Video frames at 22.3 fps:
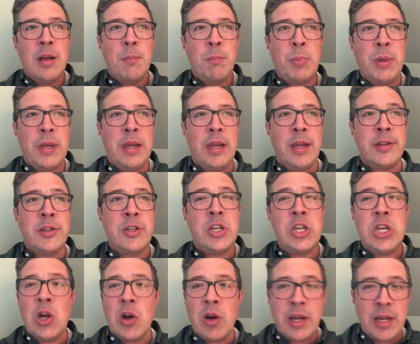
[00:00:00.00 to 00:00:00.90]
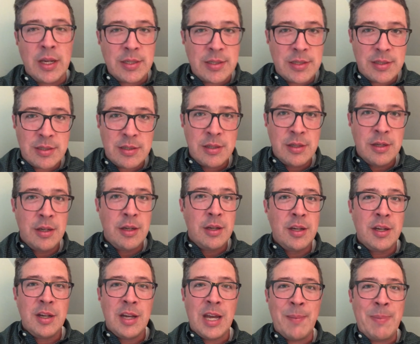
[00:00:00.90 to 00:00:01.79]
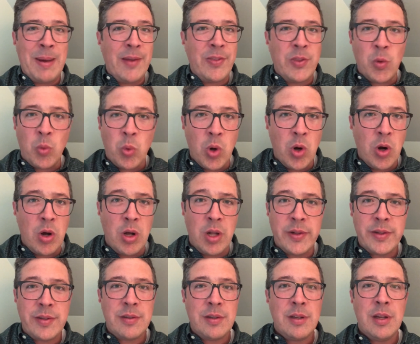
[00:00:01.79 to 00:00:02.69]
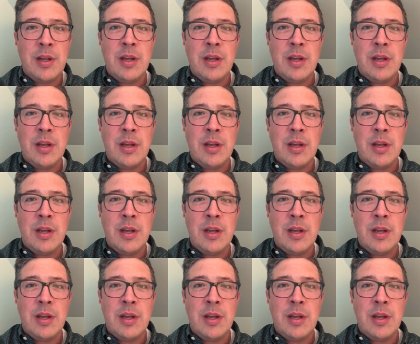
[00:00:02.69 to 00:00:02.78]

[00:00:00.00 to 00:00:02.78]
being curious about the world